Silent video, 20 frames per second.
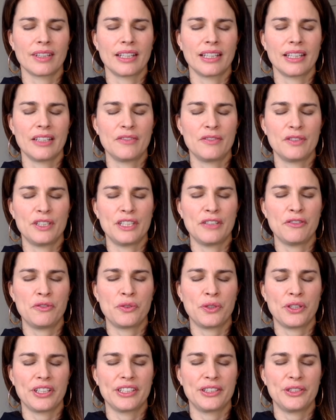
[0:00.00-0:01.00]
Even if
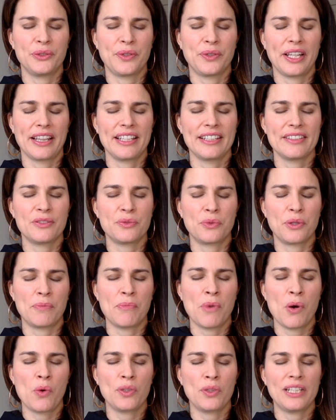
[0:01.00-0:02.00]
we're doing this
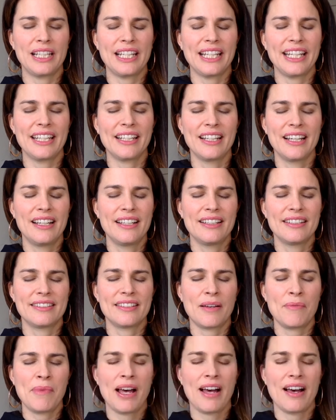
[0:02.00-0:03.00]
remotely,
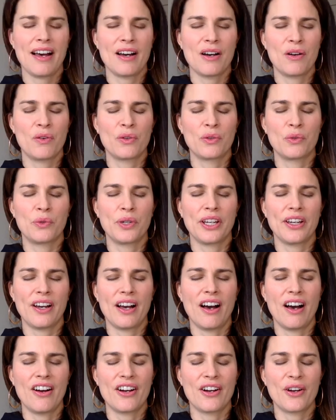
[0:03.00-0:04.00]
somehow we
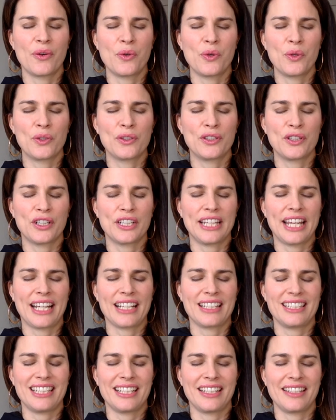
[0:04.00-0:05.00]
are all
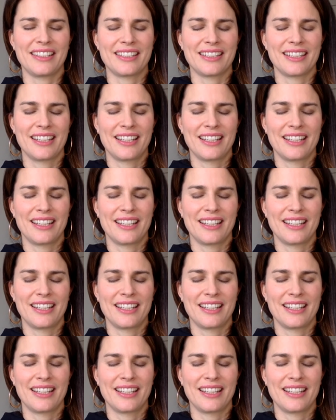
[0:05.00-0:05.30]
connected.